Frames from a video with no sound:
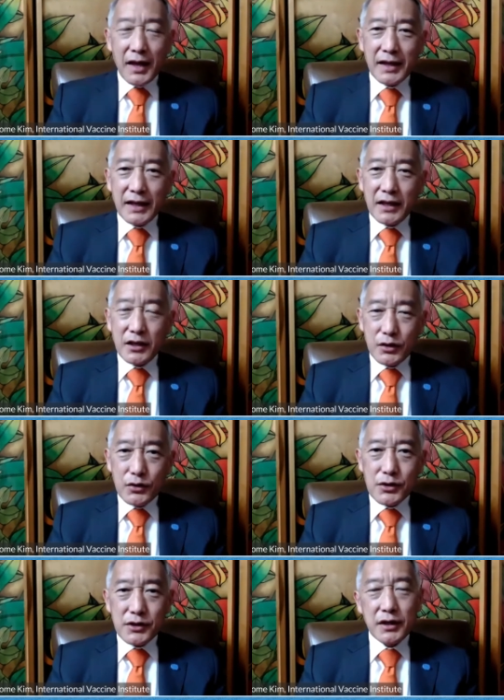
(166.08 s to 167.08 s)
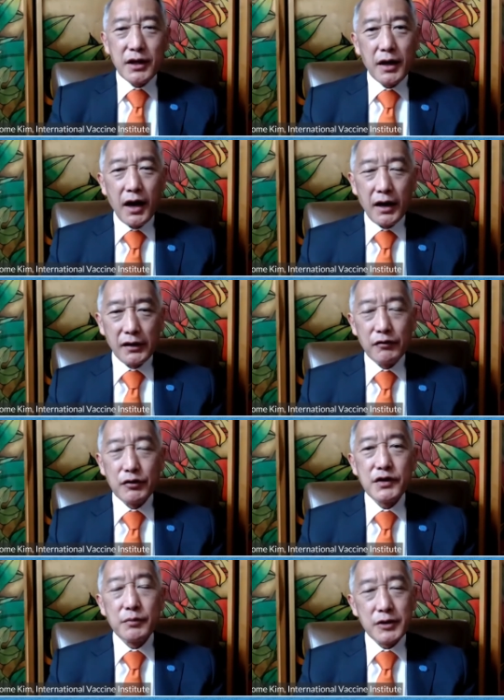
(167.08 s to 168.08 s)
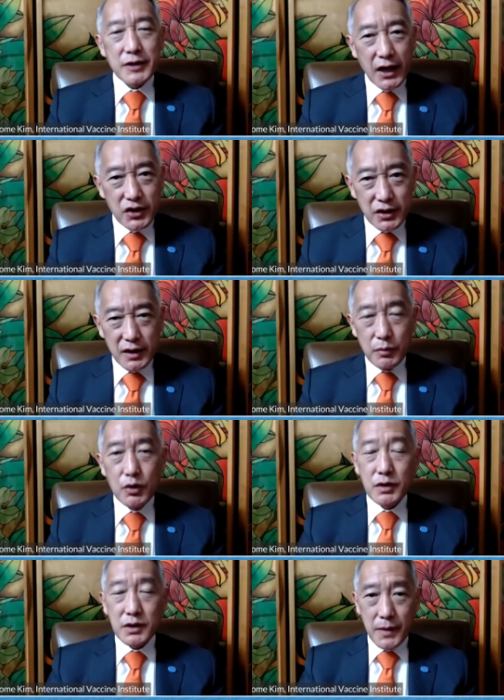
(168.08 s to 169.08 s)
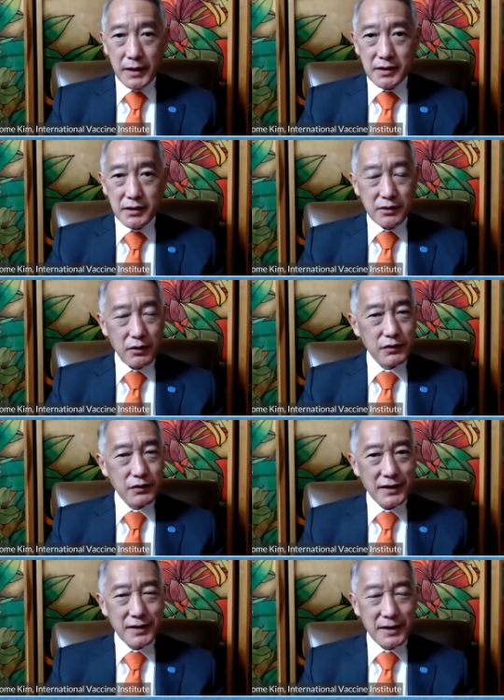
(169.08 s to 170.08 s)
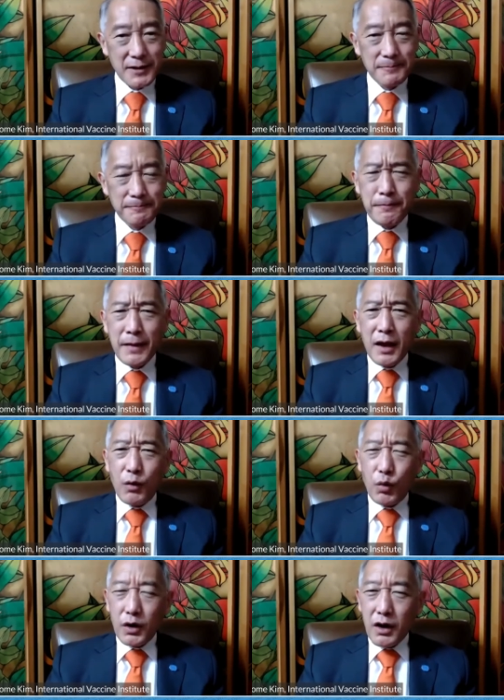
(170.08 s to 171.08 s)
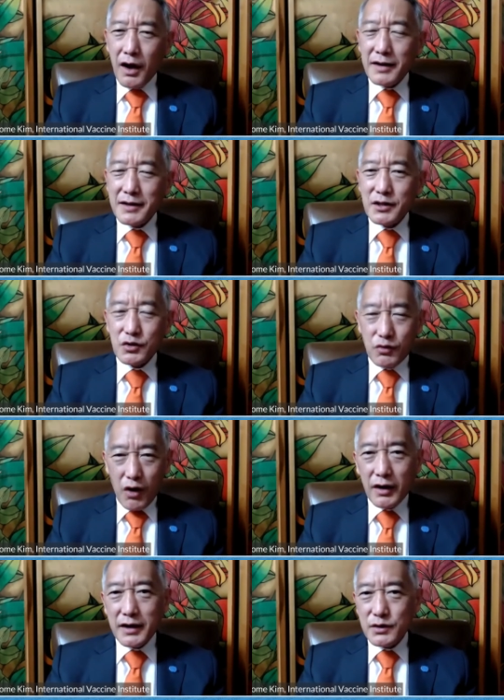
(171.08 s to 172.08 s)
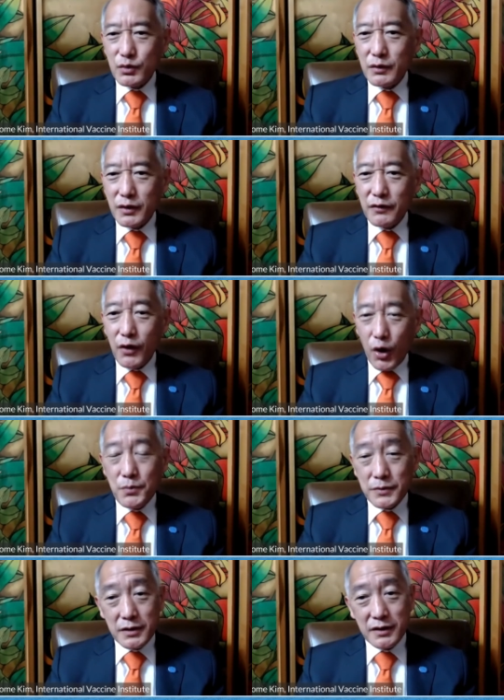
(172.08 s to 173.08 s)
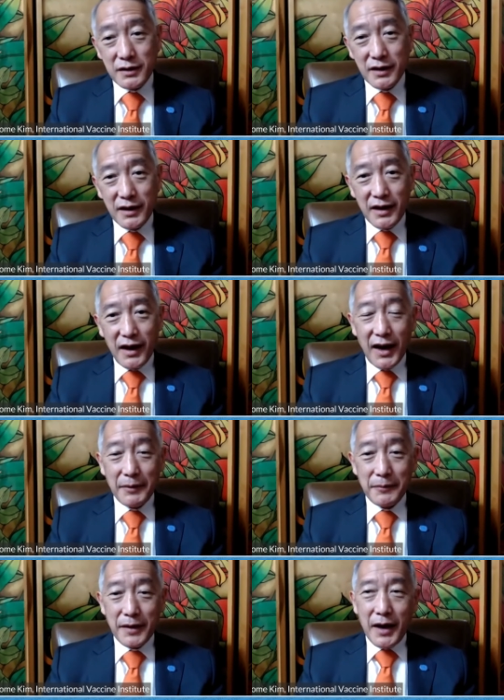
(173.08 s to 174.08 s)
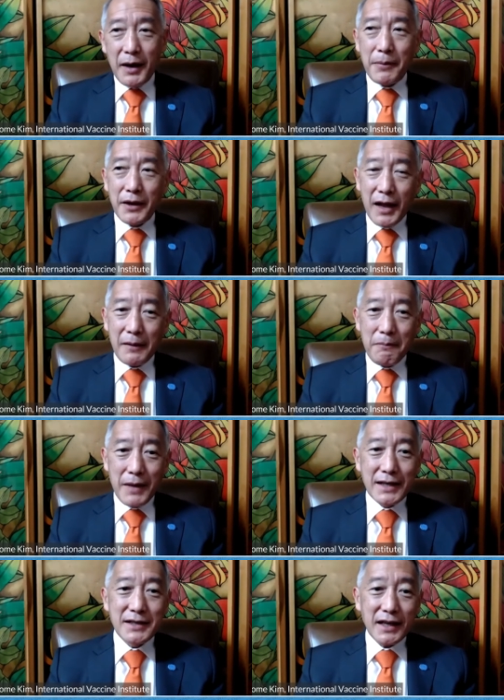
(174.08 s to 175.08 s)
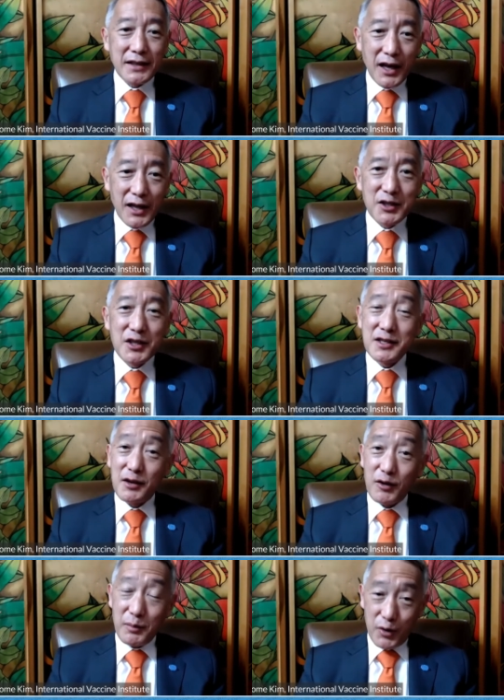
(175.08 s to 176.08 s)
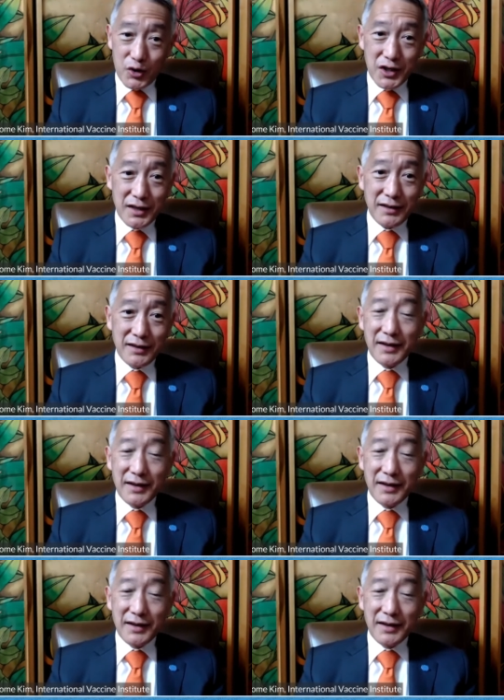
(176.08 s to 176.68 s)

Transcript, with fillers: the induced uh, levels of protection, the immune responses to those vaccines were not as strong as we would have hoped. Um, but like many technologies that are emerging,